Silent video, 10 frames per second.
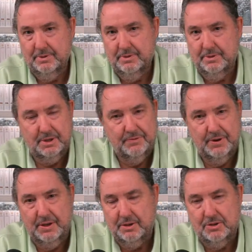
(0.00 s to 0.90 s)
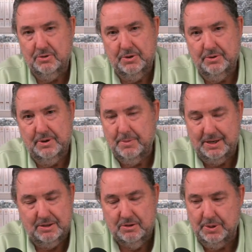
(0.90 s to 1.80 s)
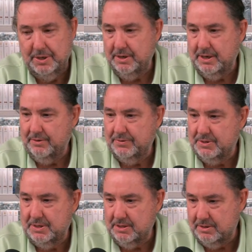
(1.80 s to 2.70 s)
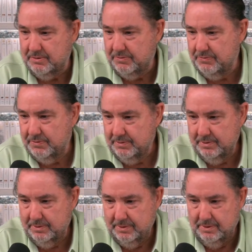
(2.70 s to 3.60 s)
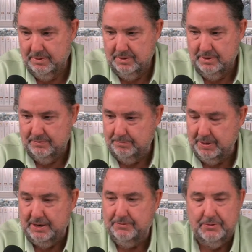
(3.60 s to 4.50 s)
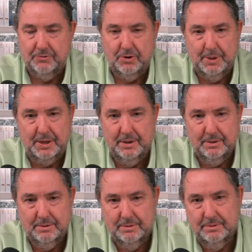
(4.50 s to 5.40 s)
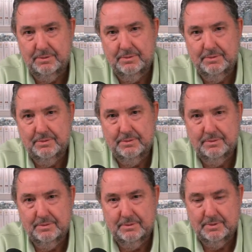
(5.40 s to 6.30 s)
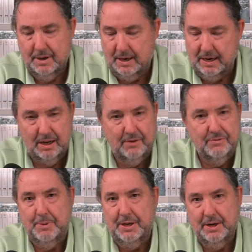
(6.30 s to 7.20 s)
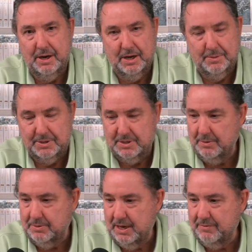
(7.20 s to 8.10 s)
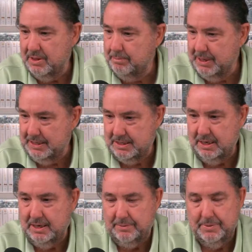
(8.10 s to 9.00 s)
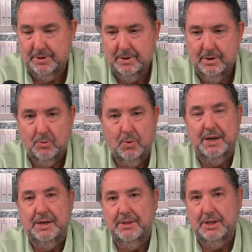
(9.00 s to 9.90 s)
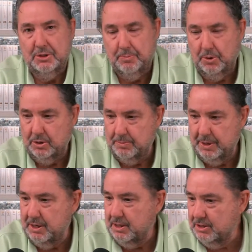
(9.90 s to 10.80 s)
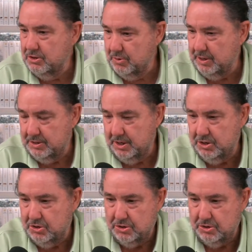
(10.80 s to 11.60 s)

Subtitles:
to convey this to you. I'm not doing it out of a sense of benefit for me. I loved being anonymous. I was having the best time writing these books, making these translations,